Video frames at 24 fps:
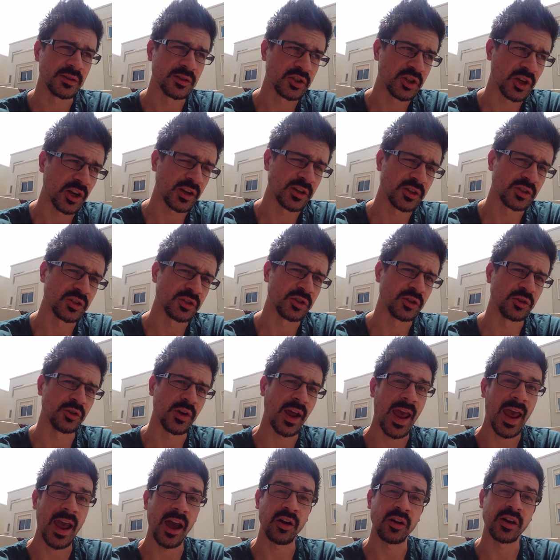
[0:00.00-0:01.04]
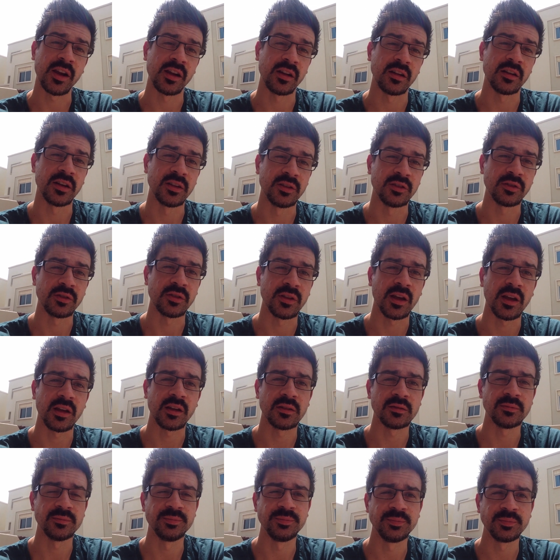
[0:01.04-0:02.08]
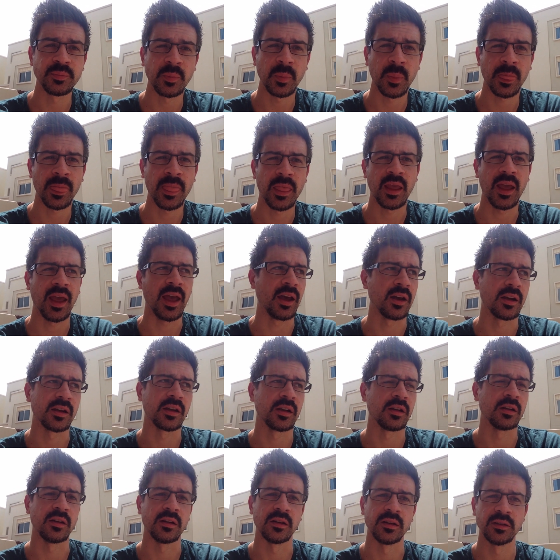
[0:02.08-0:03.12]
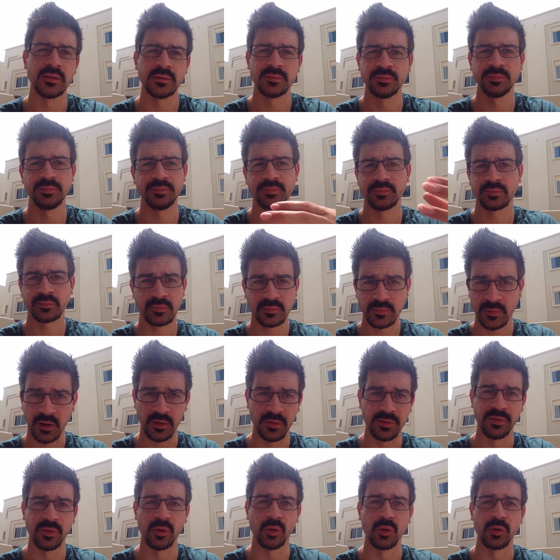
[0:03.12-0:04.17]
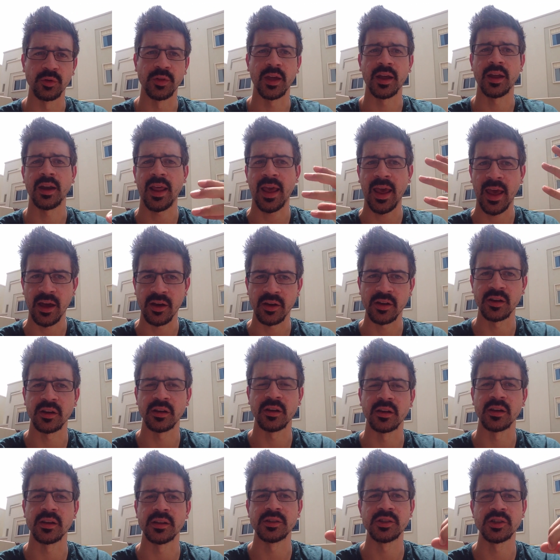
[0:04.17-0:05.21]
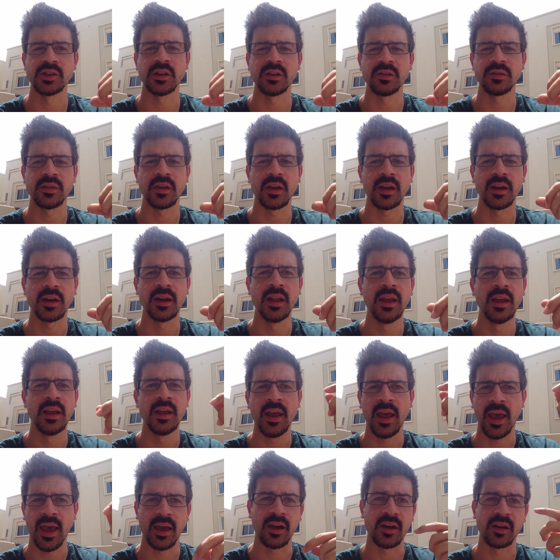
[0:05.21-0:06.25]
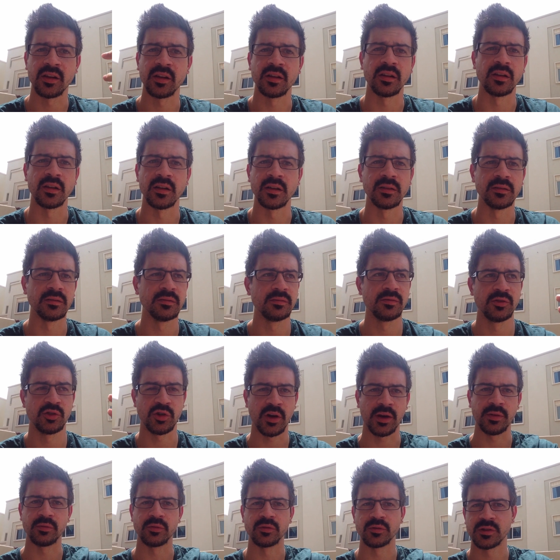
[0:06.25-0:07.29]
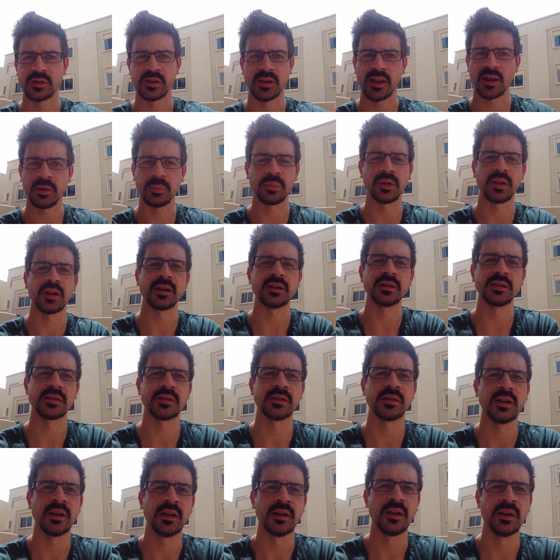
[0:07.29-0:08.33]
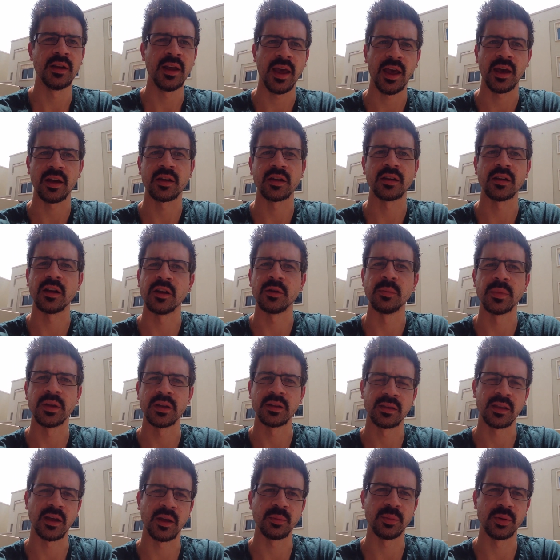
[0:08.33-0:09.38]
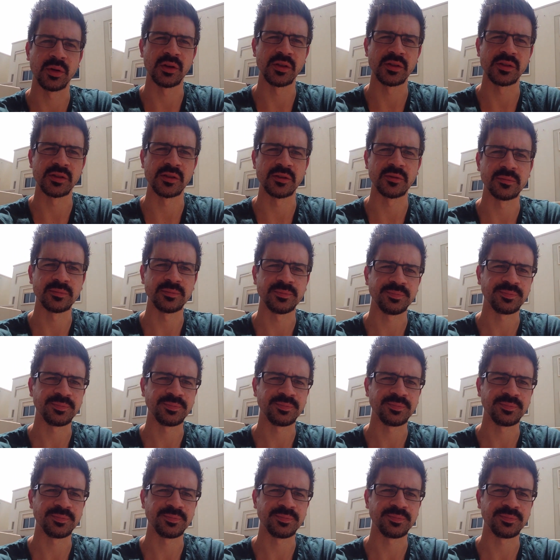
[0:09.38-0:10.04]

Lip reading: change to, how can I do that? How can I afford that? How can I achieve that? How can I travel to that place? How can I meet that person?